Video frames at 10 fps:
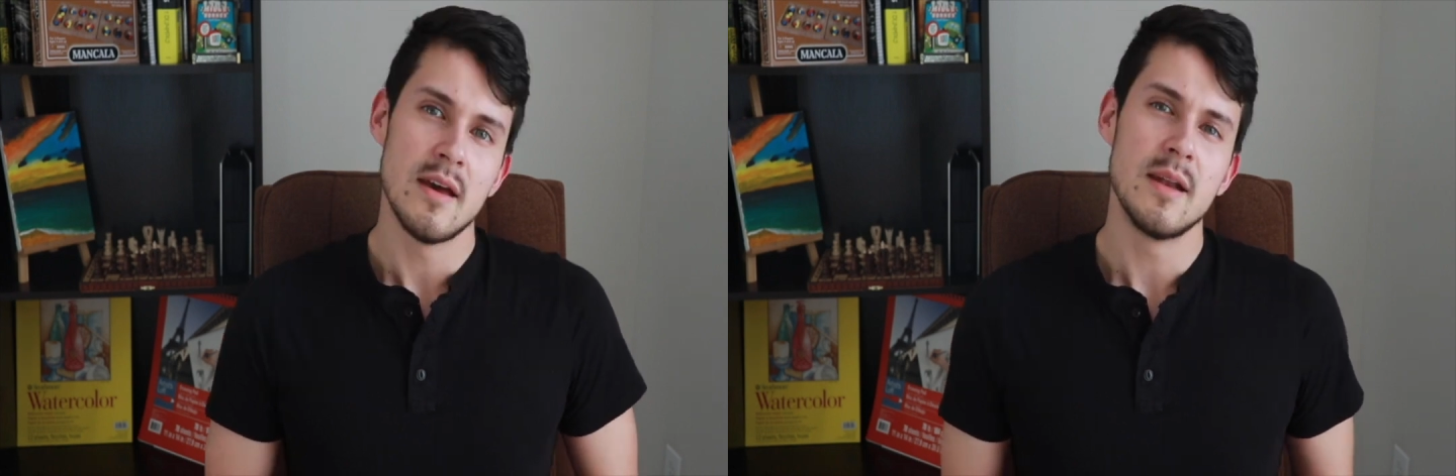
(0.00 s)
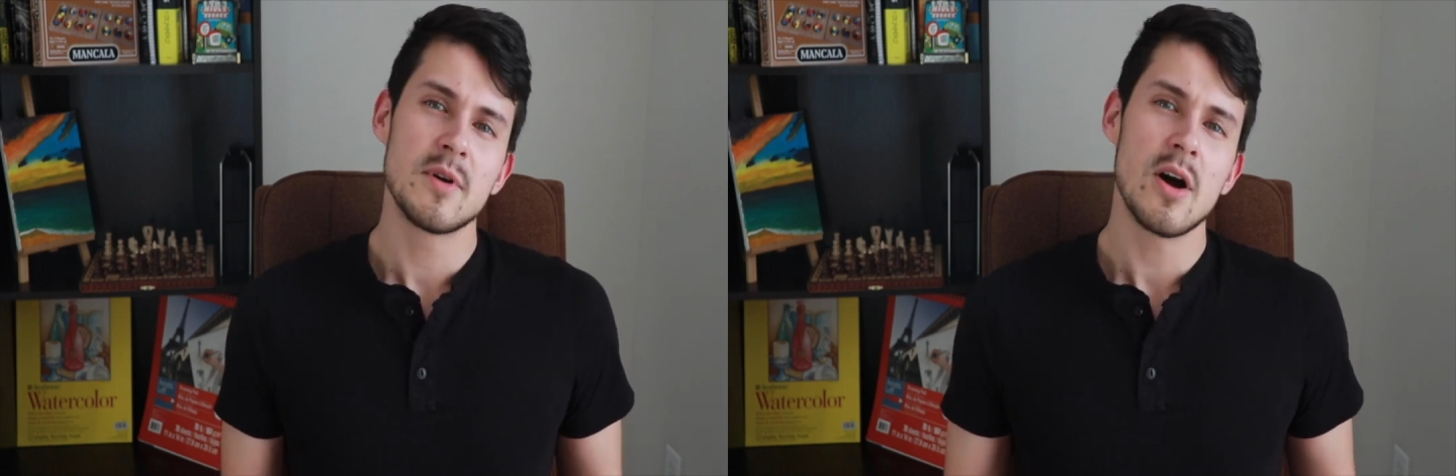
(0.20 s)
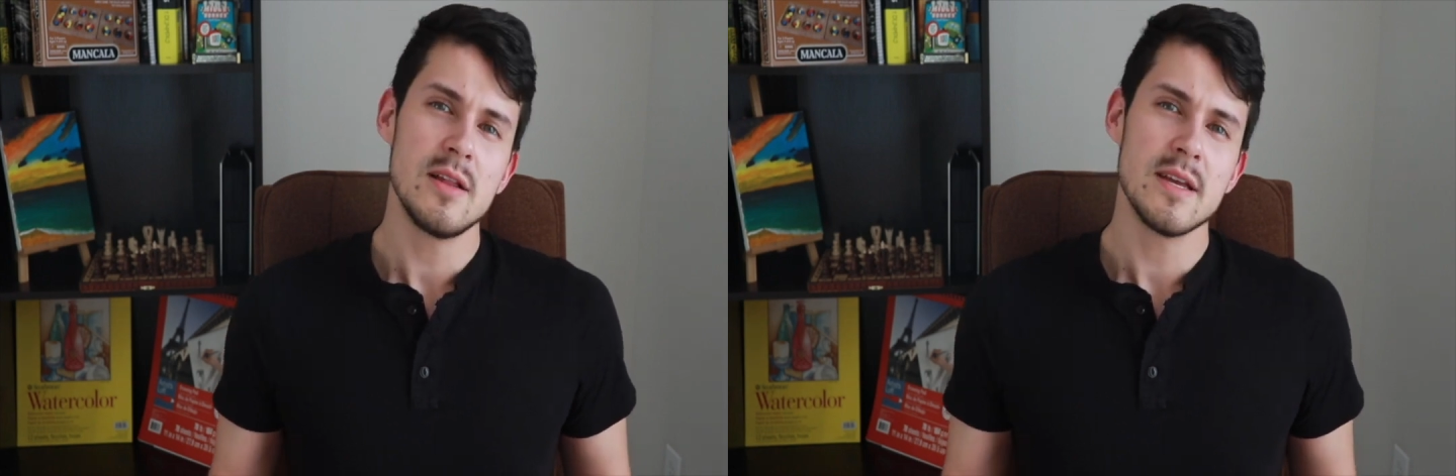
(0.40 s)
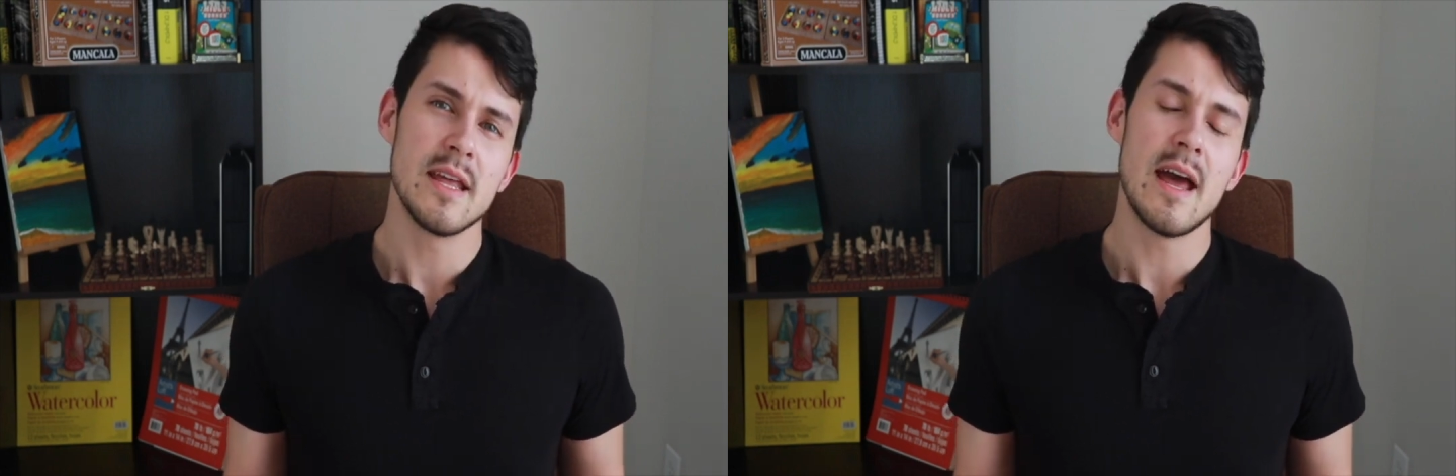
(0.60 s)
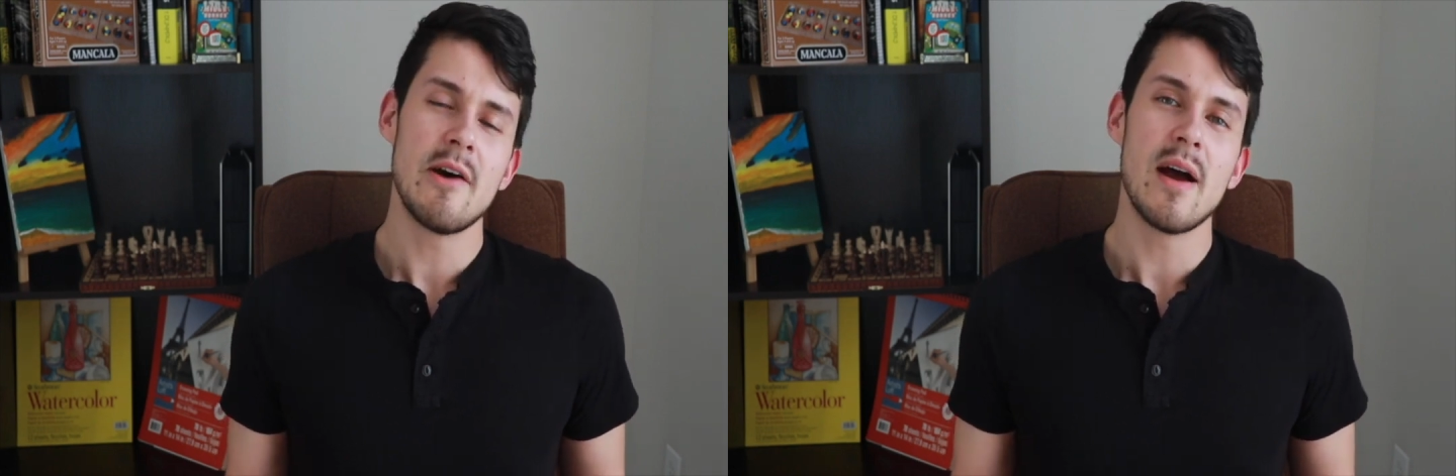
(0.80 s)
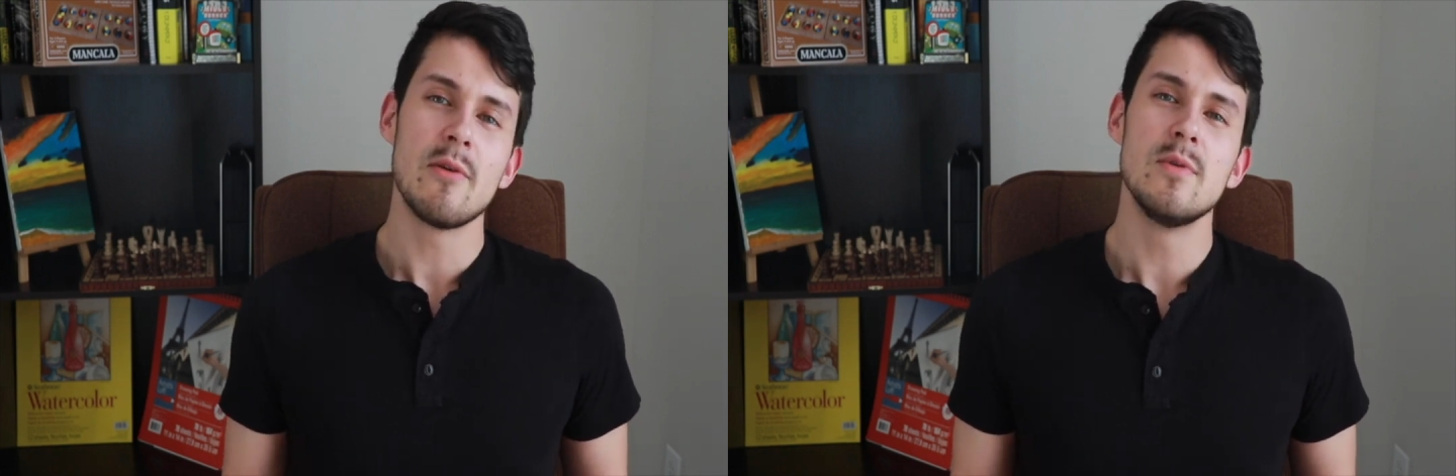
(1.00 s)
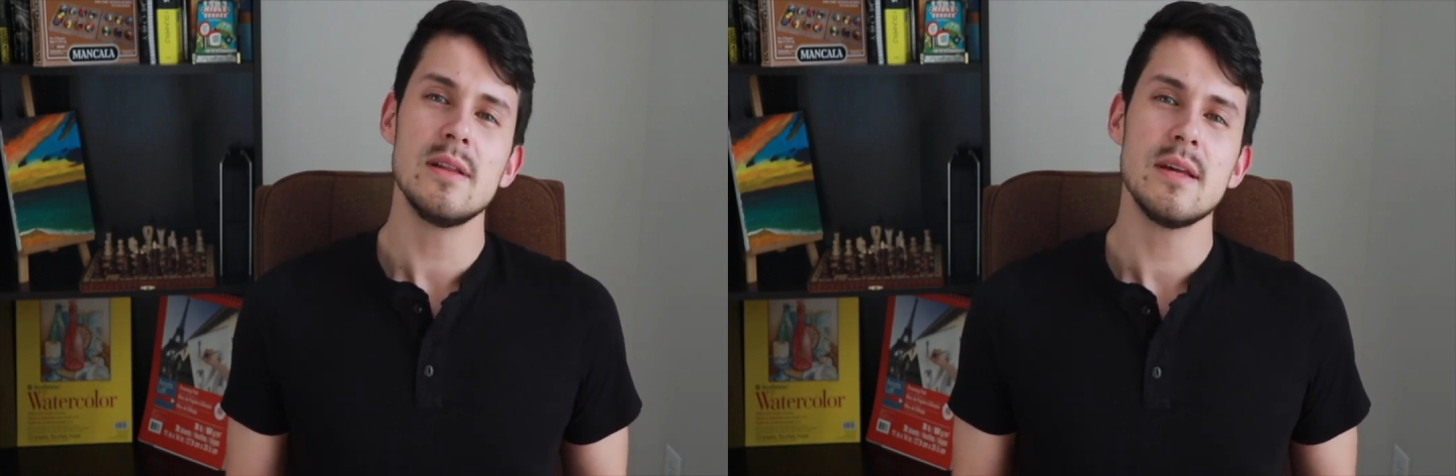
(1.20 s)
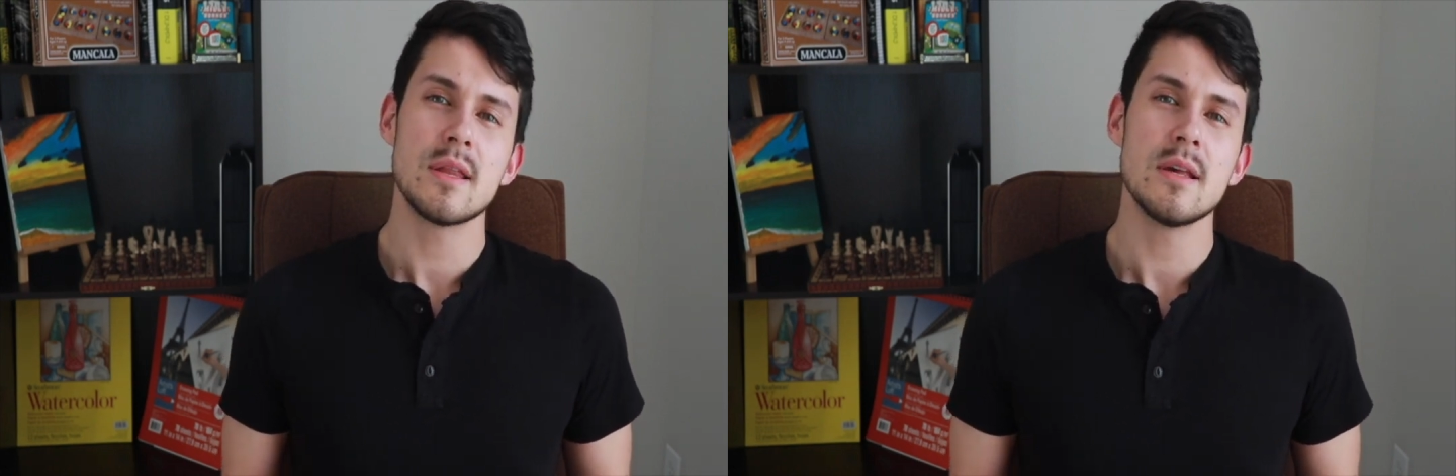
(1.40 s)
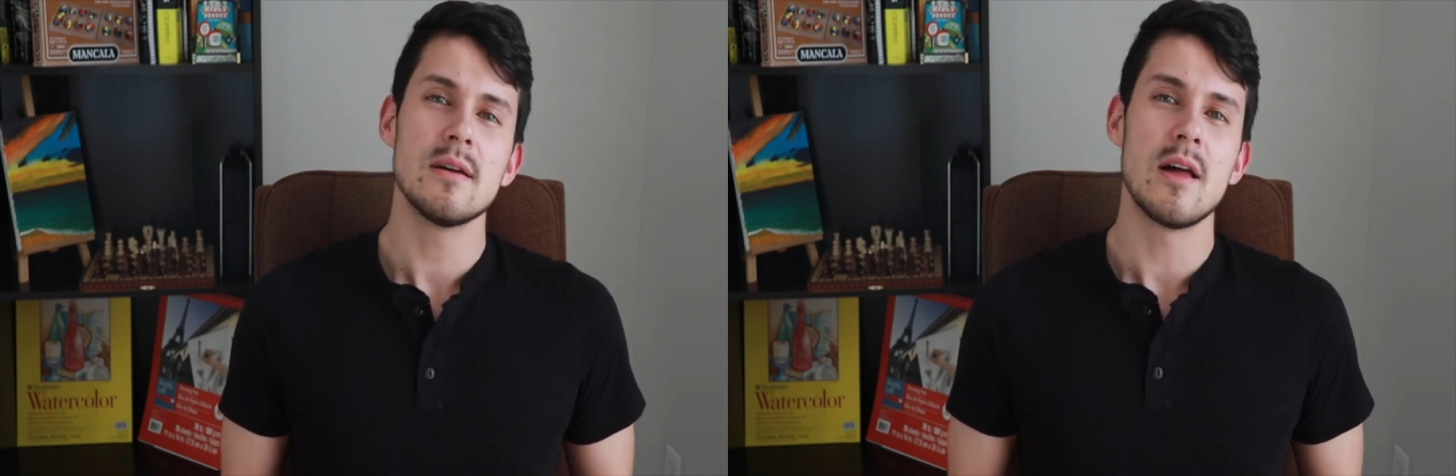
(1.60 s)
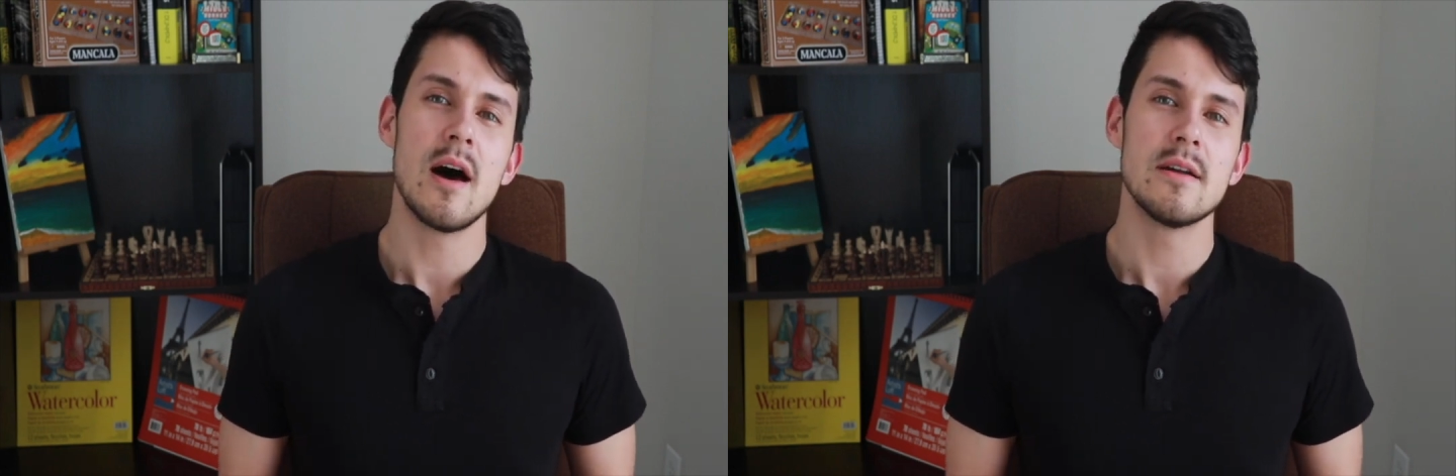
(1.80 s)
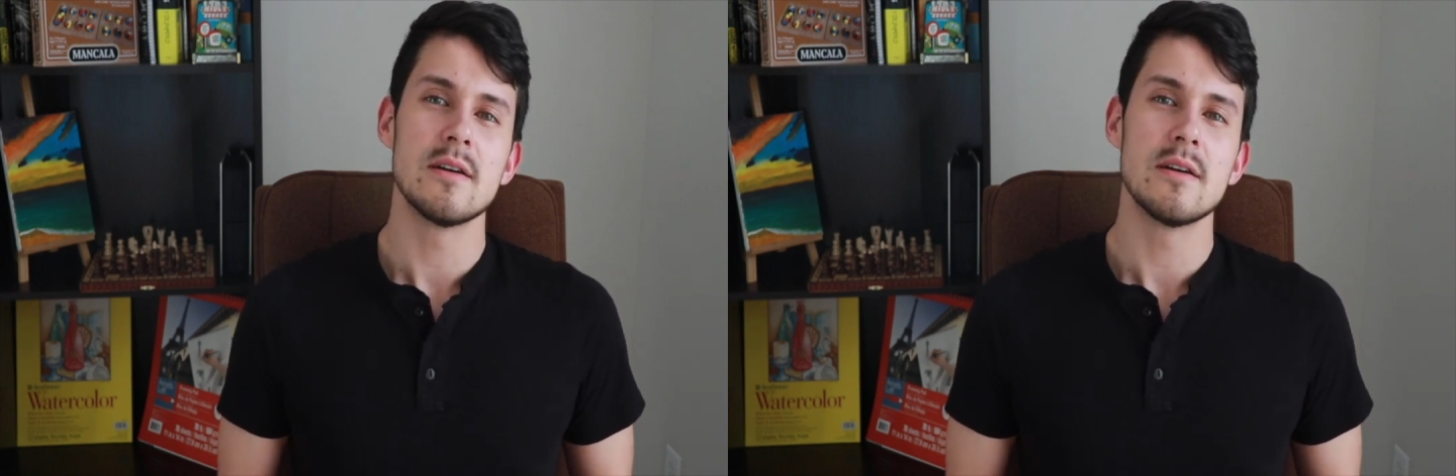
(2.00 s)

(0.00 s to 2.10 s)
And I'm calling it now, I really see a lot